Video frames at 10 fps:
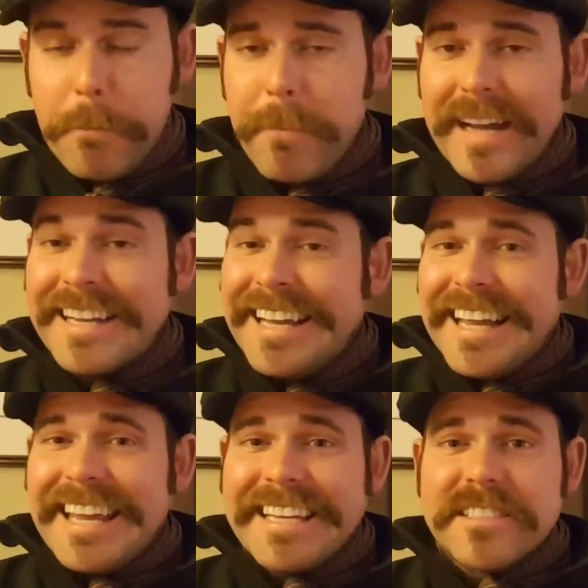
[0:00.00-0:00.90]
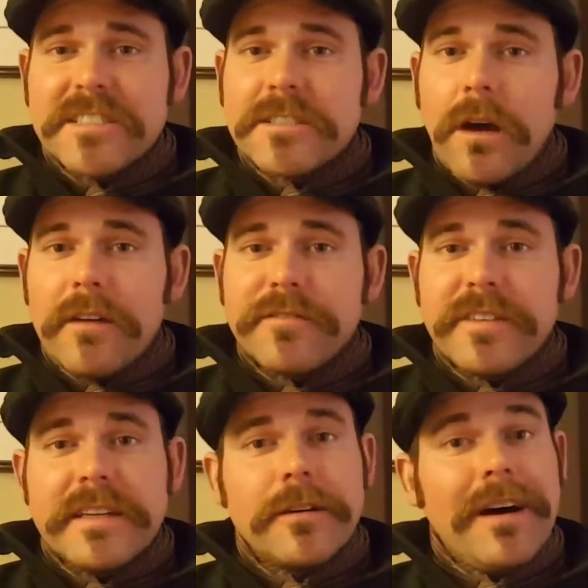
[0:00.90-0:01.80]
But is soft
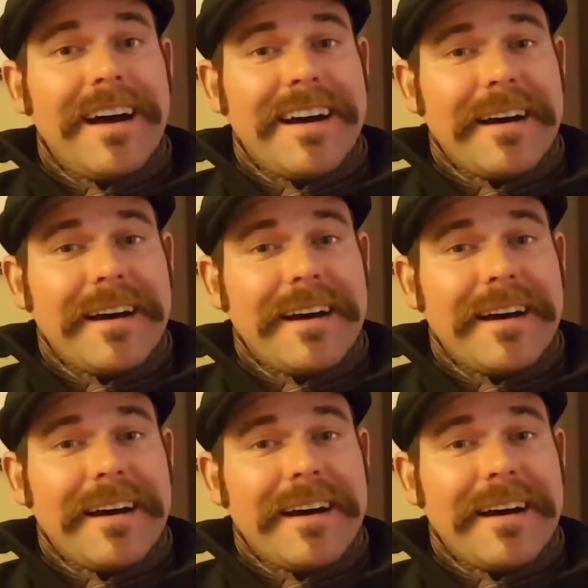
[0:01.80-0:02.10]
feel